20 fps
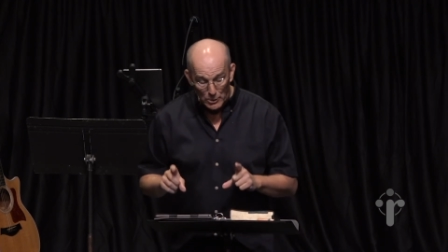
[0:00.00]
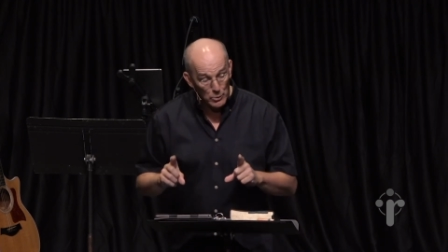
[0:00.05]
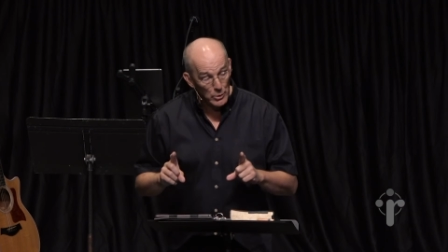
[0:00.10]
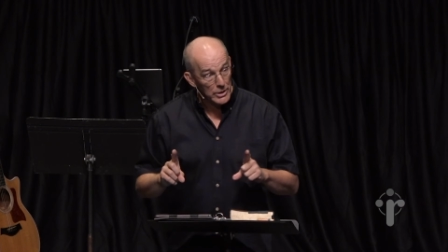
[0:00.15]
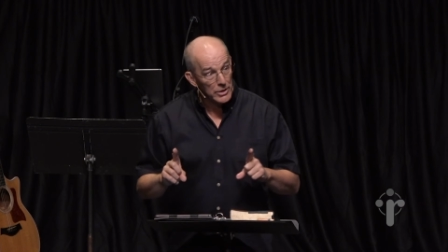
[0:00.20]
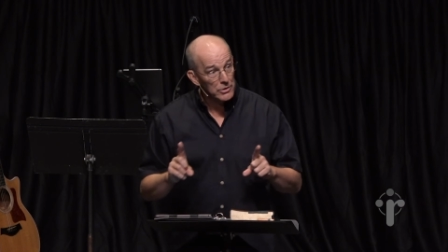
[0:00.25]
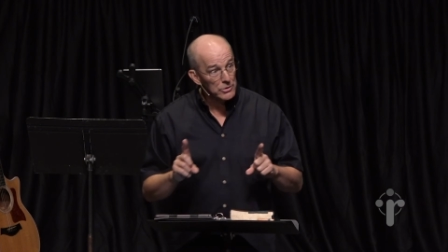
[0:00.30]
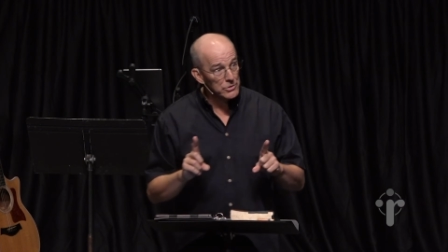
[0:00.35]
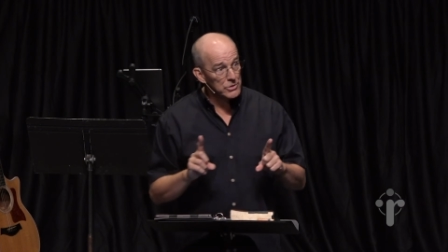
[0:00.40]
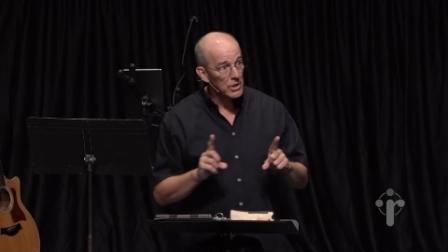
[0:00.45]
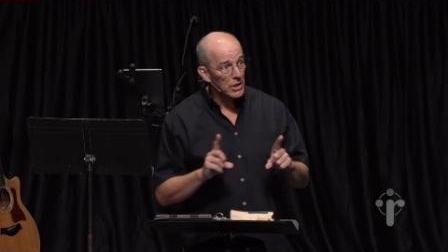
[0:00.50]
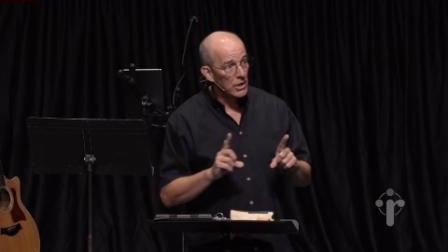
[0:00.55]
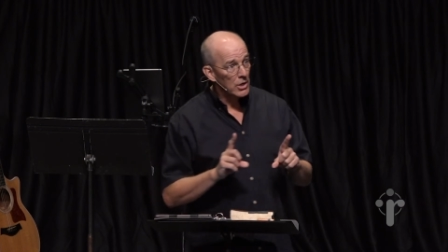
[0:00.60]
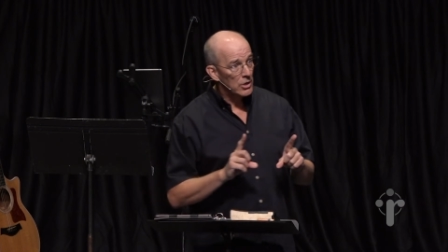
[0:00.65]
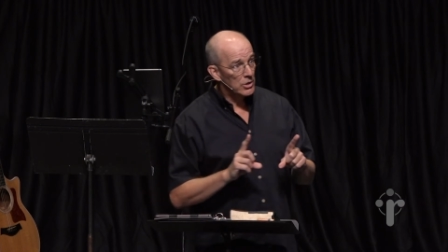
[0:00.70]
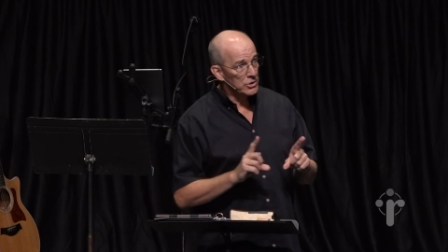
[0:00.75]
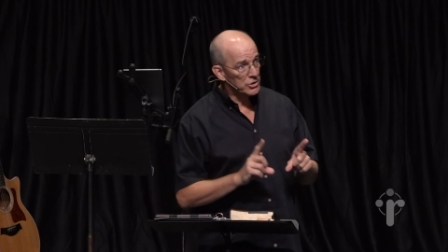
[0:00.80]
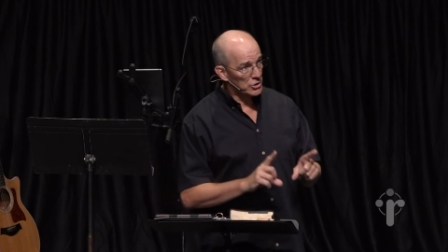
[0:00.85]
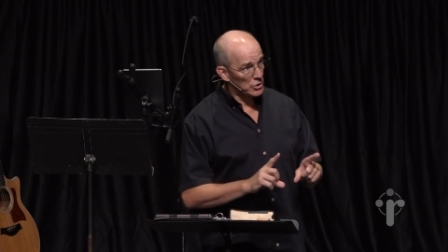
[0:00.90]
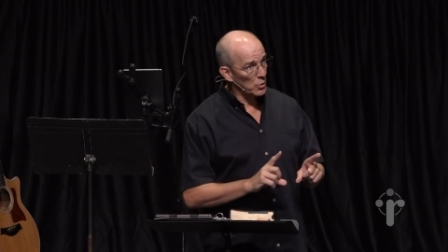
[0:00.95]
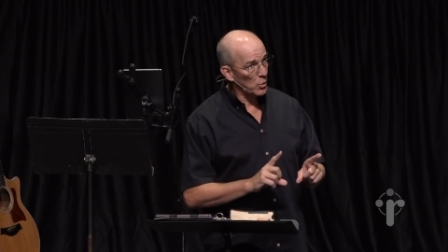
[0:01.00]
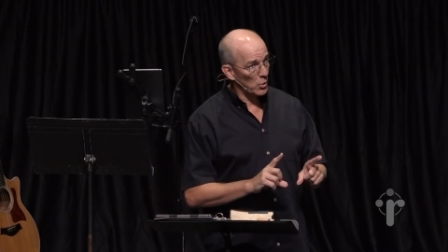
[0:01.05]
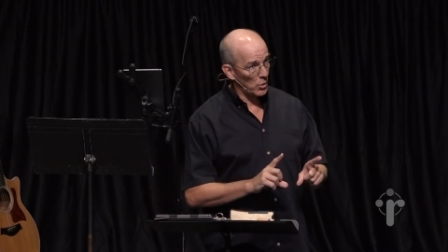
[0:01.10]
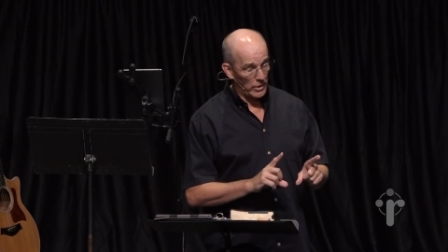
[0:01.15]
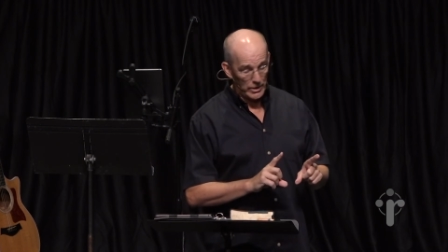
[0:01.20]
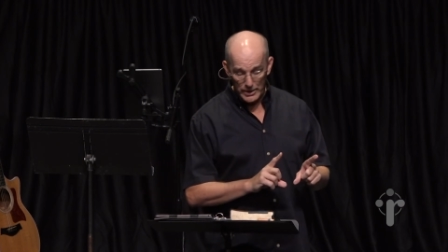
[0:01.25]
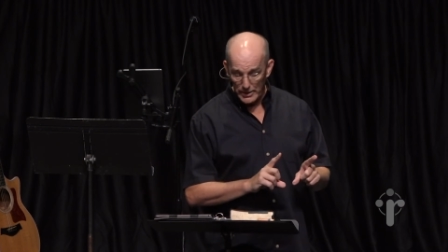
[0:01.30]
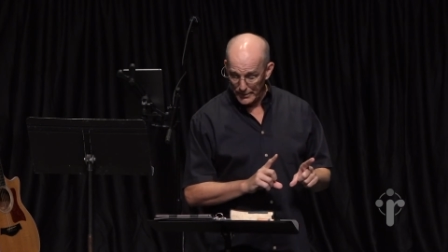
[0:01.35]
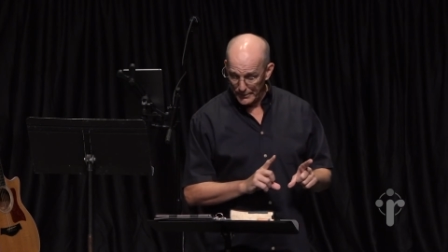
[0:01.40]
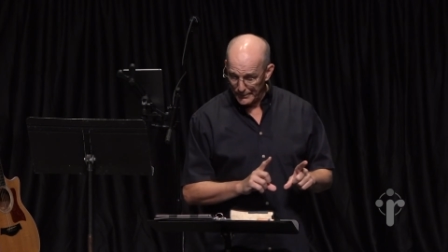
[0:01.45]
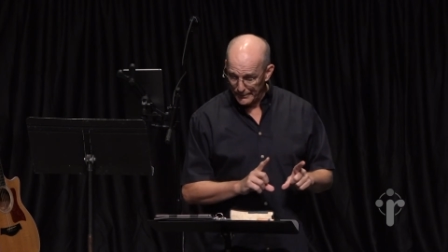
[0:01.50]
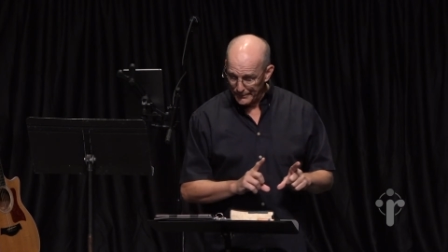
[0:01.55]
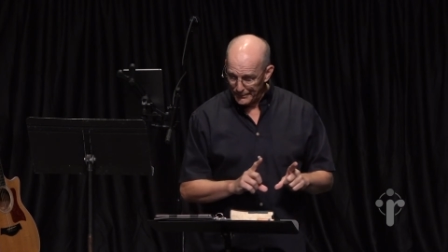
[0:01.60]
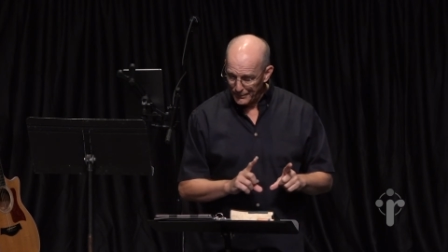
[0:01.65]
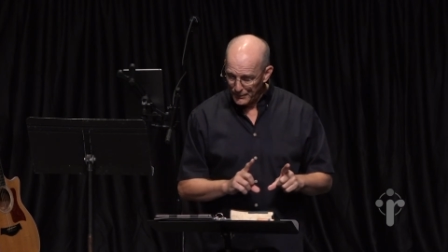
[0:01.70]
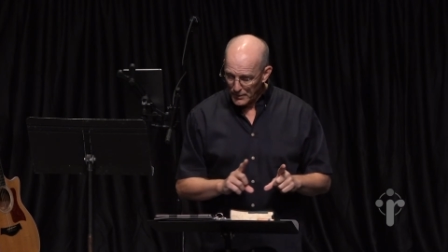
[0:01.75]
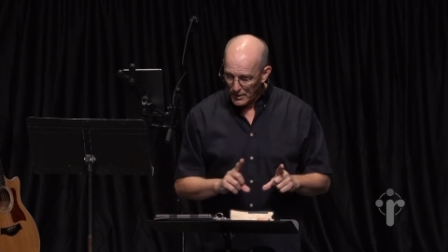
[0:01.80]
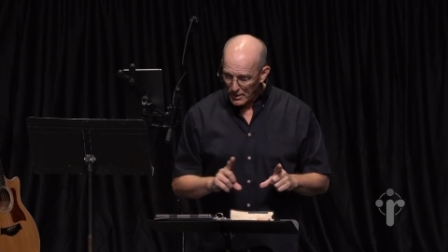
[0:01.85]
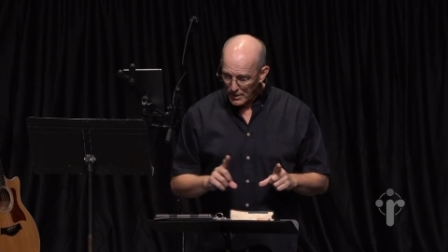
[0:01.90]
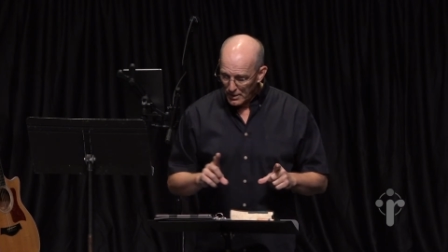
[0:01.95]
Well, here's a story
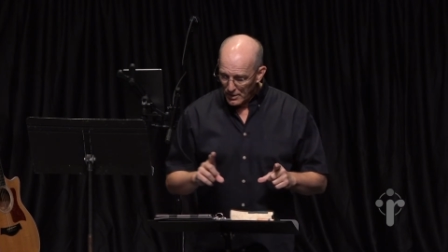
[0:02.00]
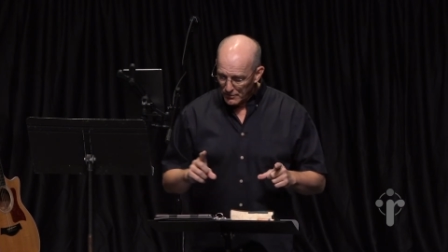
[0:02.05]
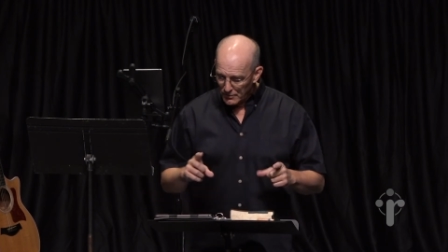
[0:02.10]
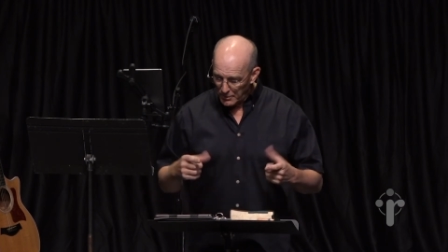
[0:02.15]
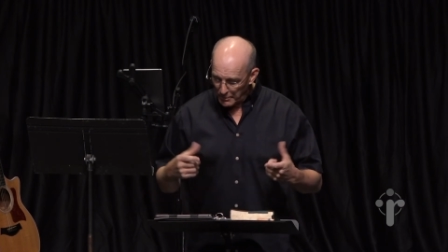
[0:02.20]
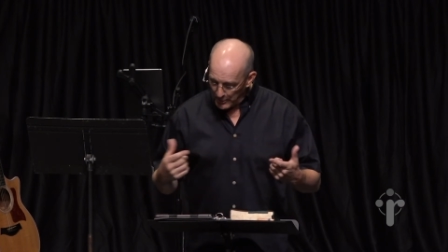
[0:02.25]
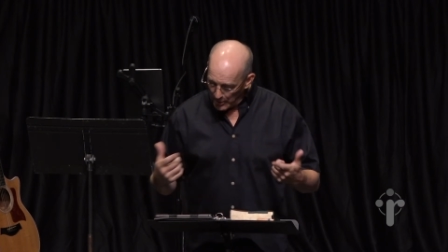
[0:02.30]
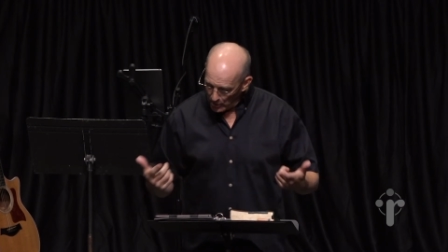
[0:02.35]
from